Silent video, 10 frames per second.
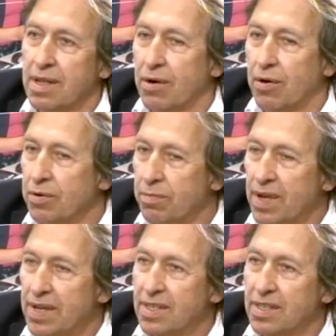or in big
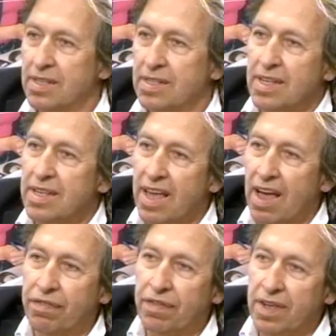cities, in
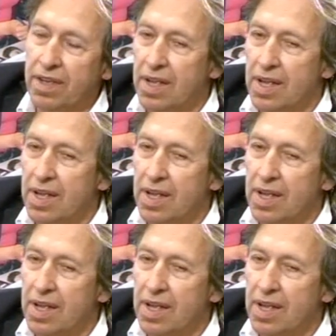cafe,